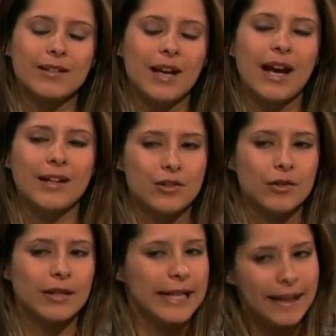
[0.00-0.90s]
yes, I
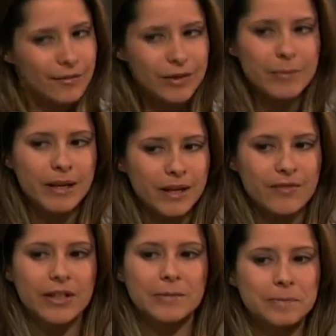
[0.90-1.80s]
enjoyed every
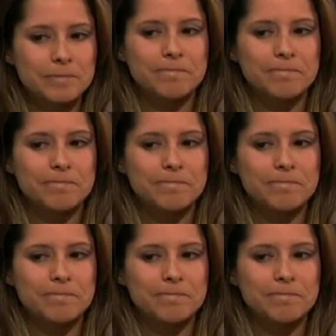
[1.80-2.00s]
minute of it.